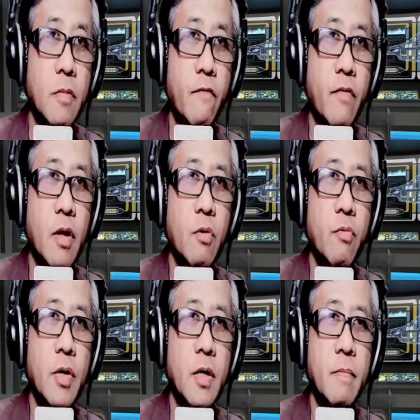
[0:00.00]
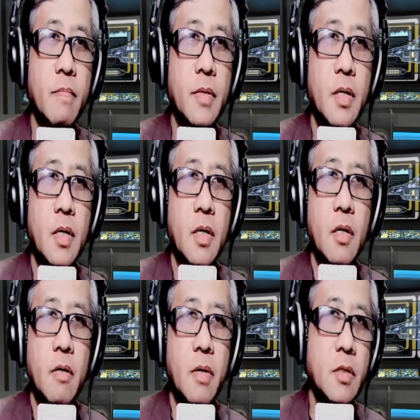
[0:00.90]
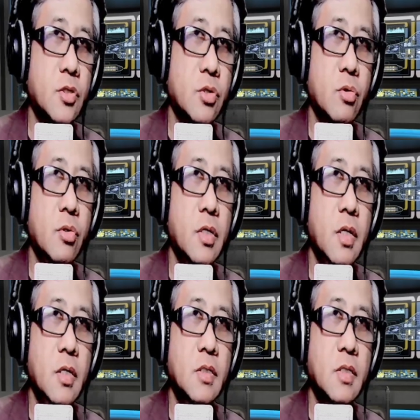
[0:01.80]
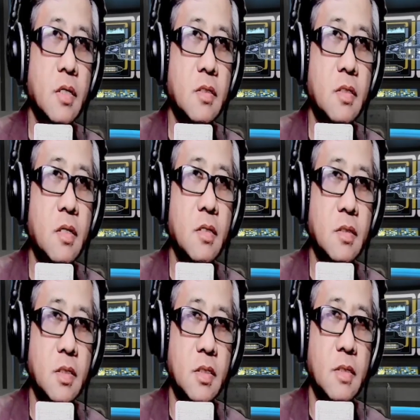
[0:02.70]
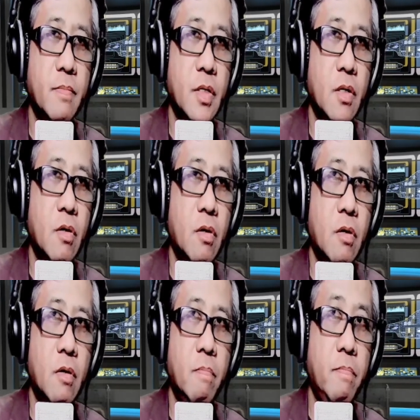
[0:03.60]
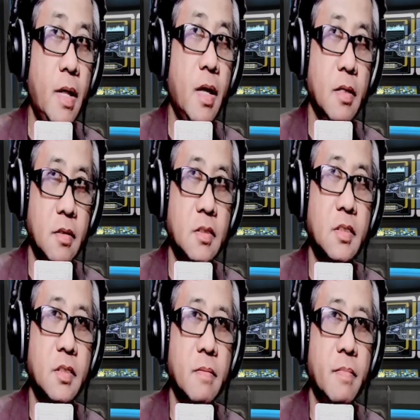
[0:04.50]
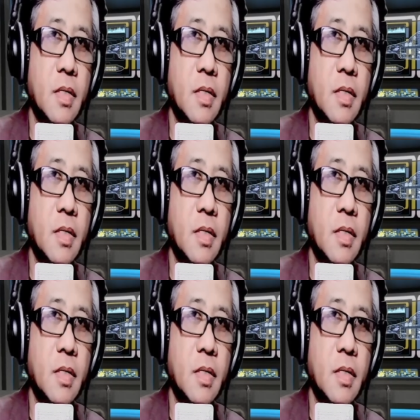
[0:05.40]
the following. Alright, so the success of plants